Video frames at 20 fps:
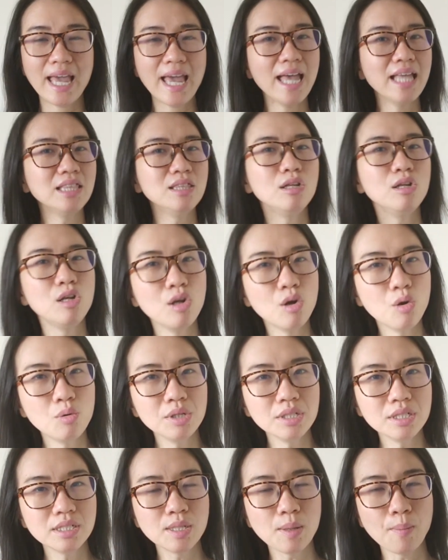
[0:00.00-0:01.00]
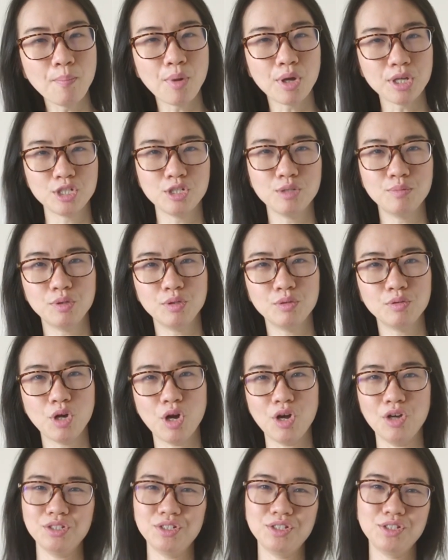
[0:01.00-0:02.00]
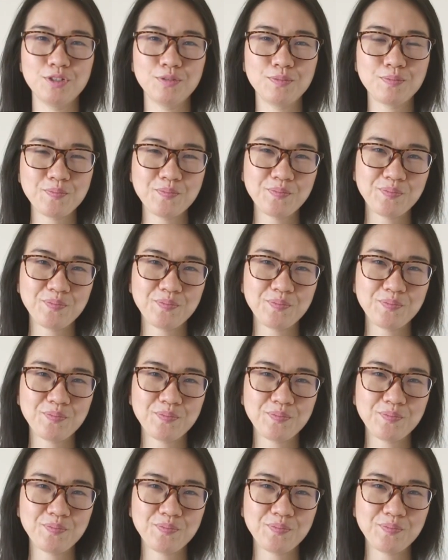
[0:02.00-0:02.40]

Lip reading: at the lowest possible cost.